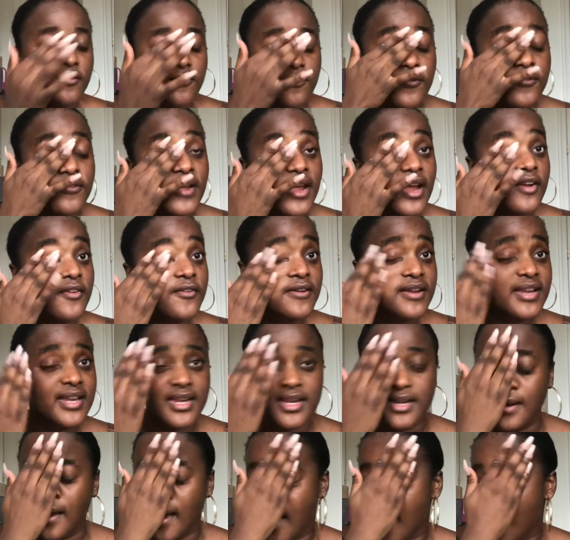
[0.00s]

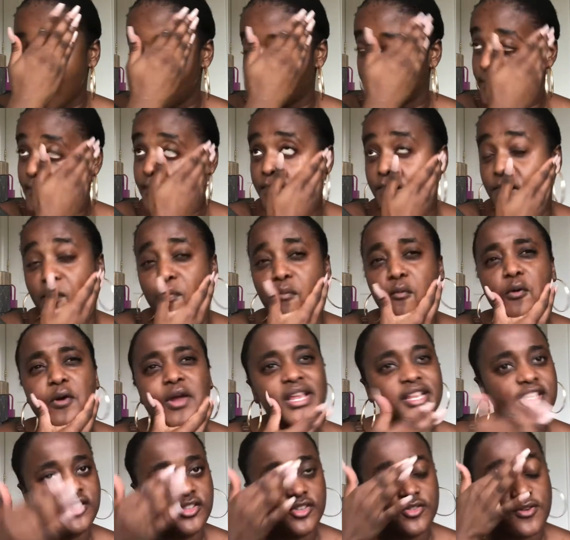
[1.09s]
Very
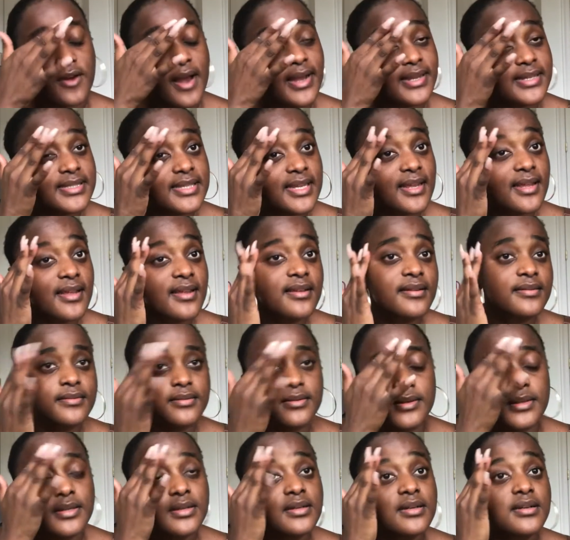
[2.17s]
moisturizing,
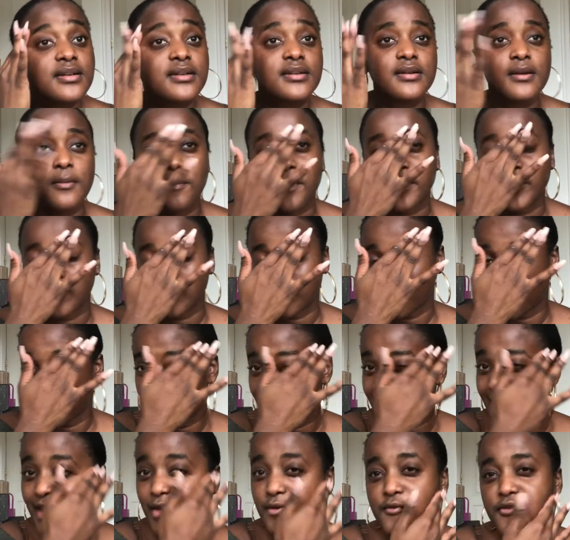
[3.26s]
but also
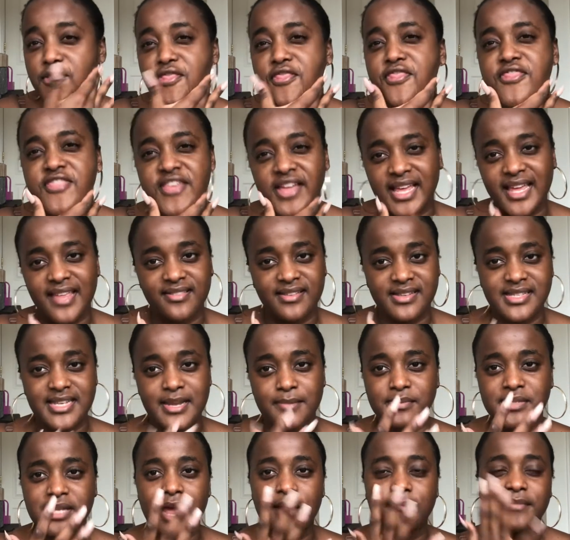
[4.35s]
like thick at the same
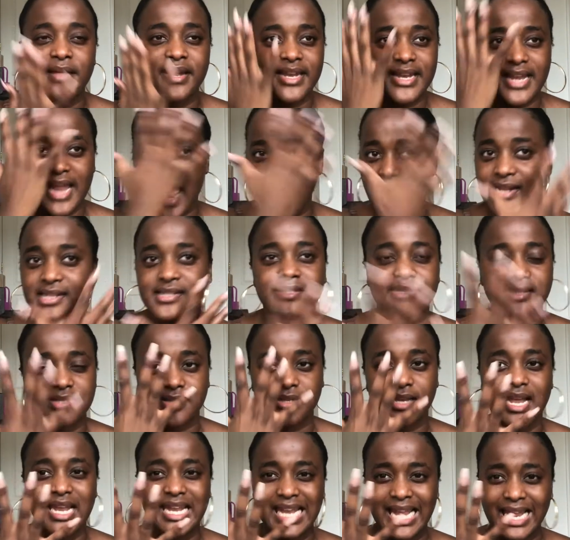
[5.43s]
time, that it adds
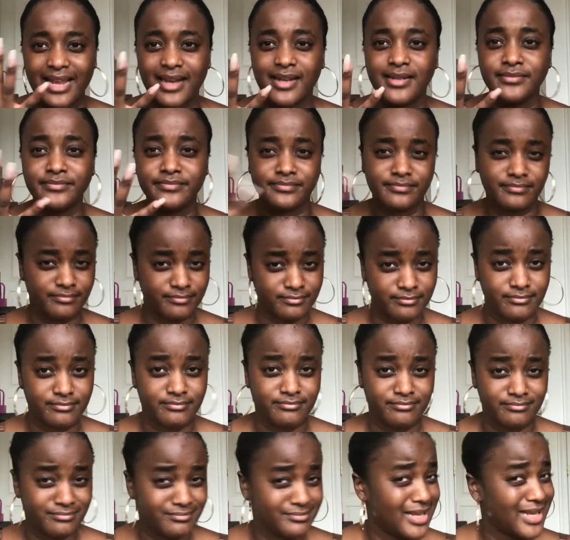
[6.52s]
a layer,
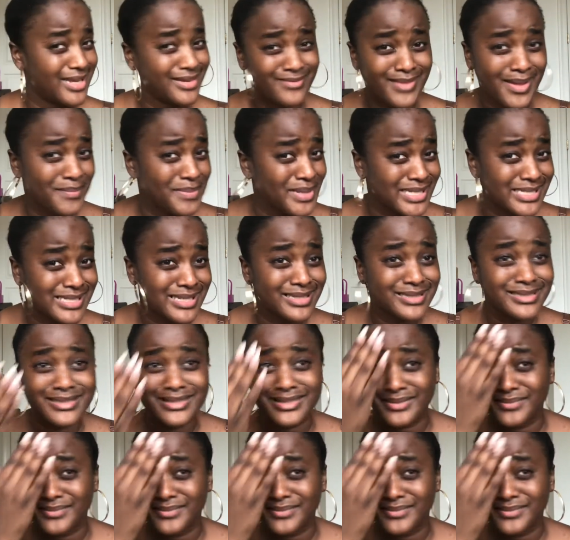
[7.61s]
if that makes sense.